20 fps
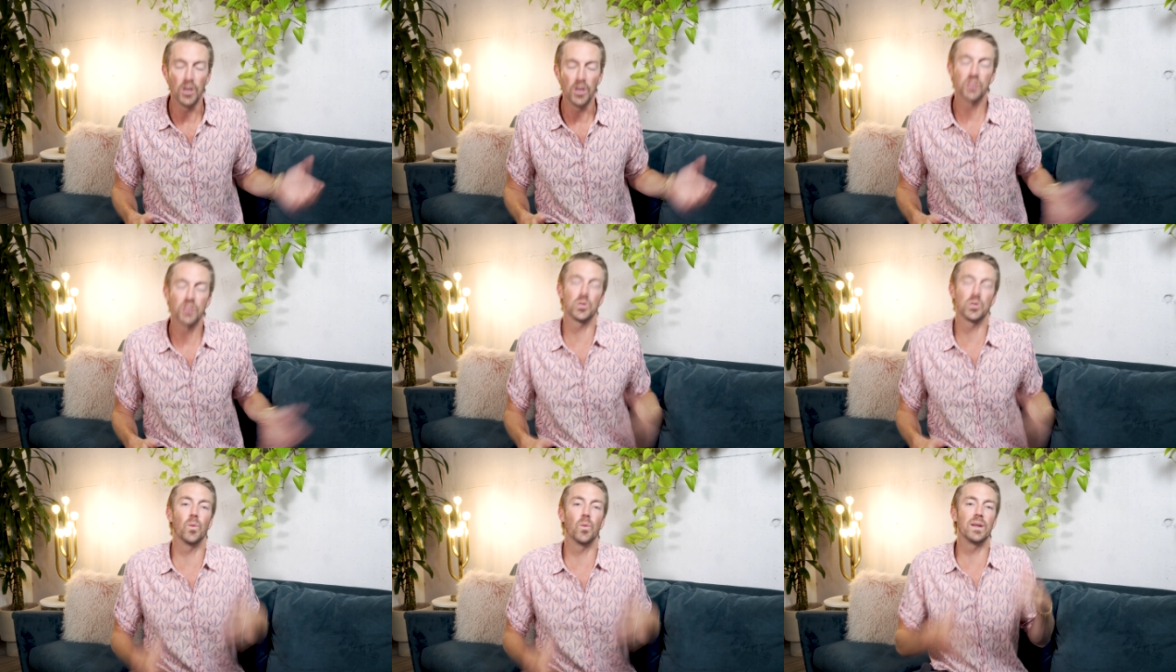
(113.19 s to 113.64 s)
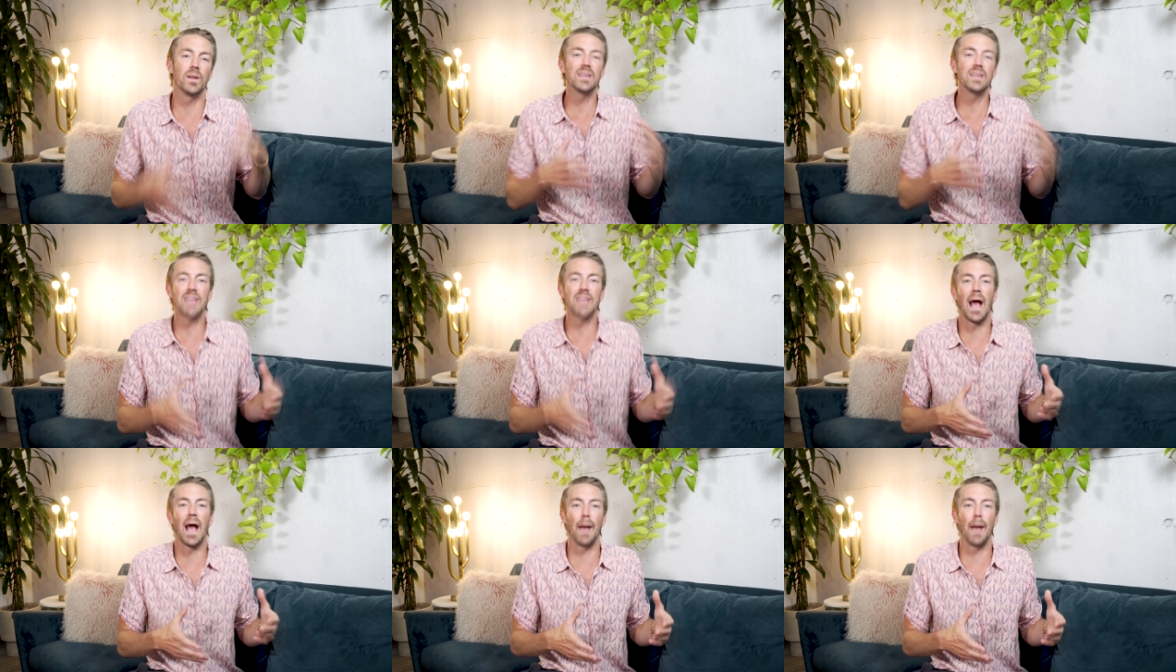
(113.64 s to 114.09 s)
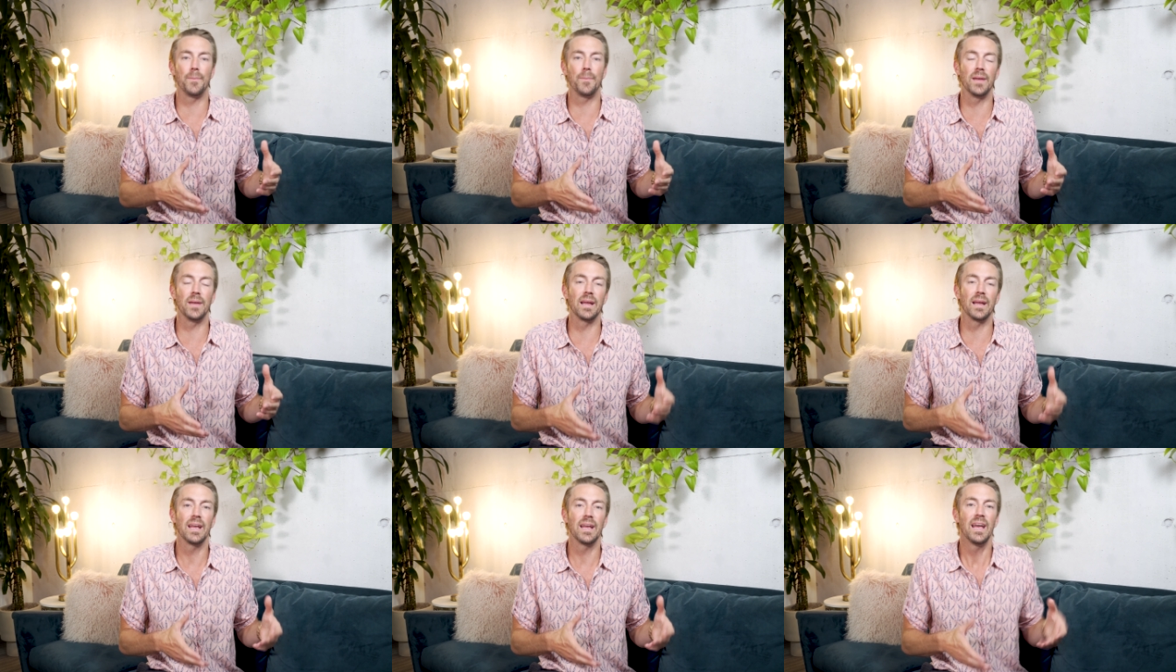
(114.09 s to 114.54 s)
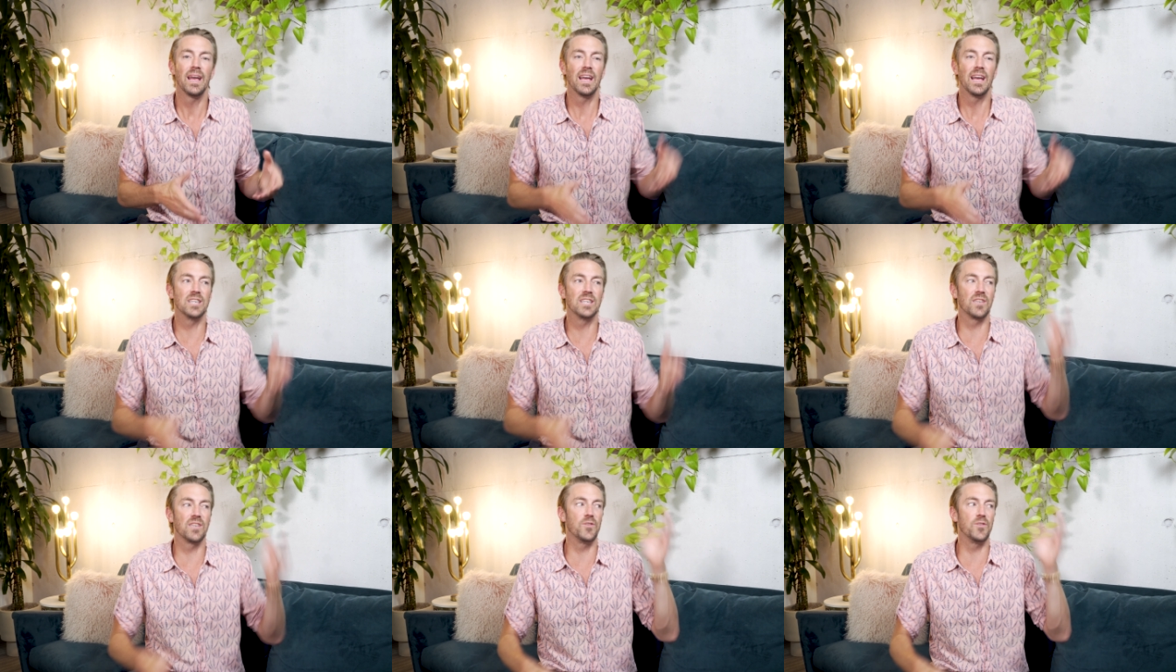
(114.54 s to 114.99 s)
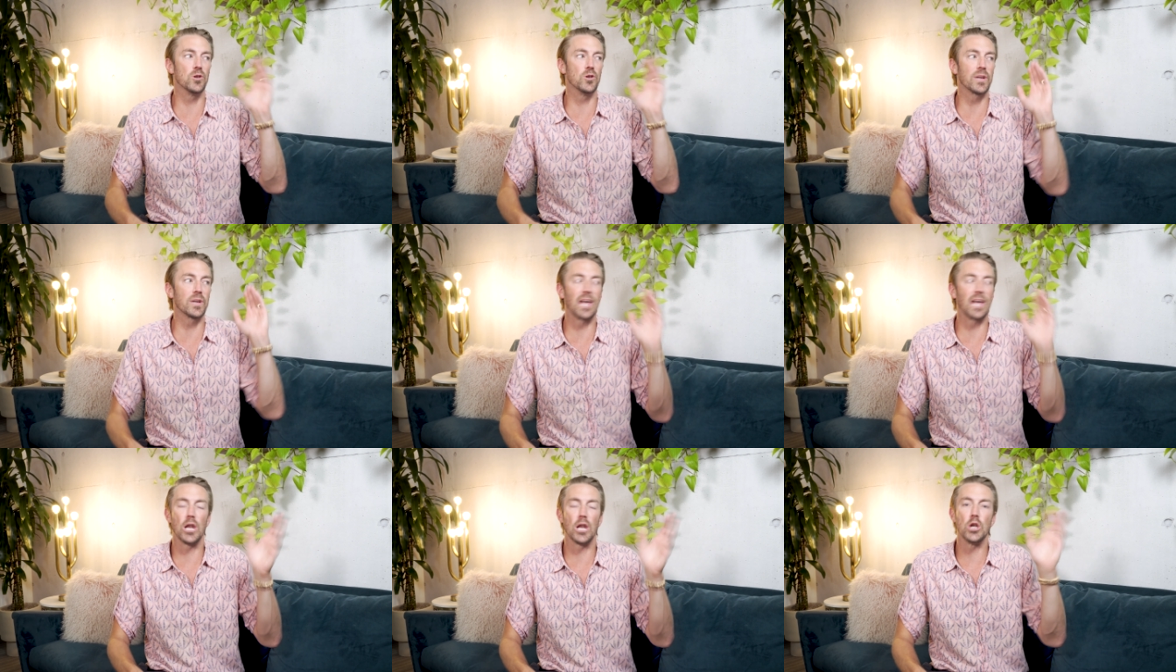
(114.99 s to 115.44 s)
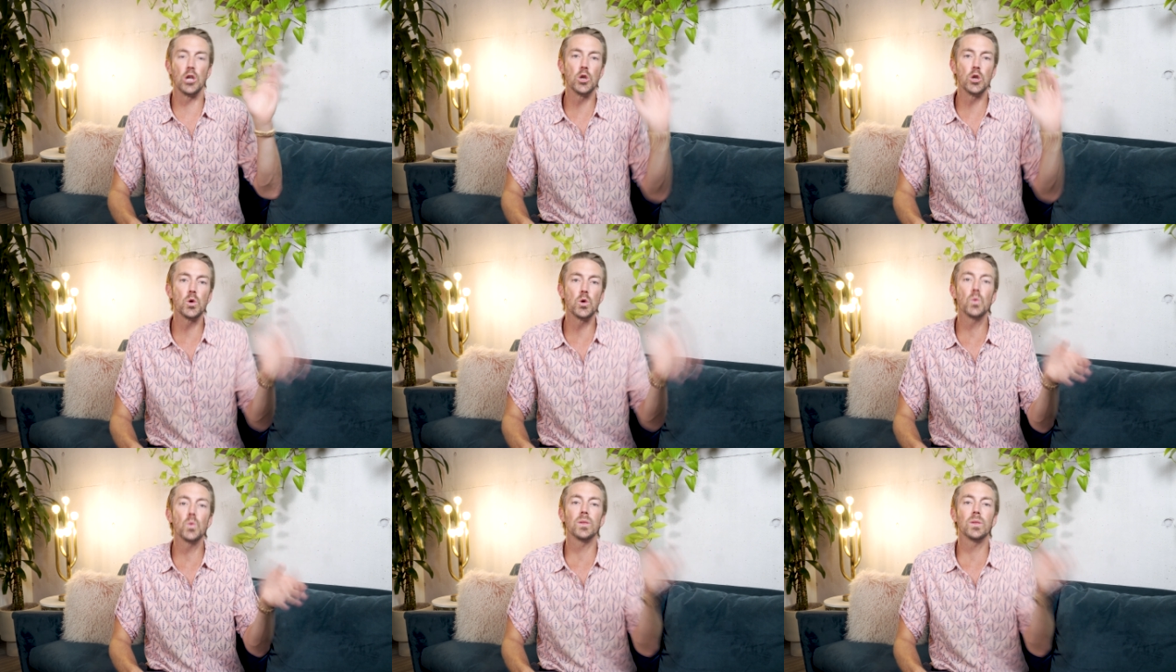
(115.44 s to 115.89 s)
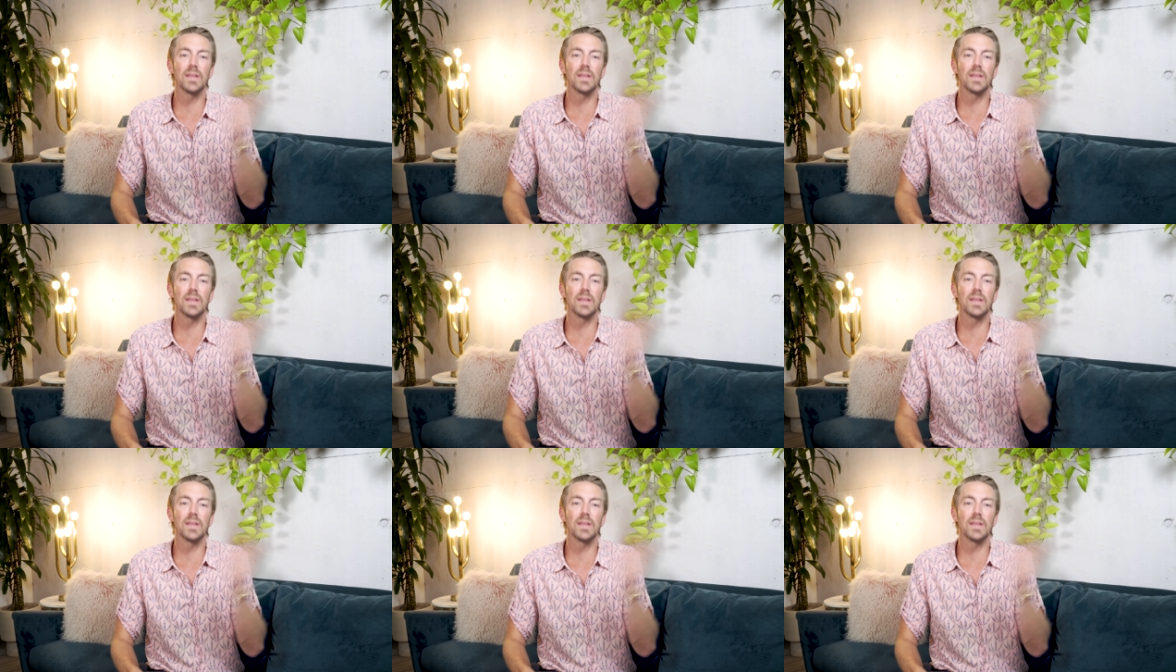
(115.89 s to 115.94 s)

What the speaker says: So what is happening is if you look at new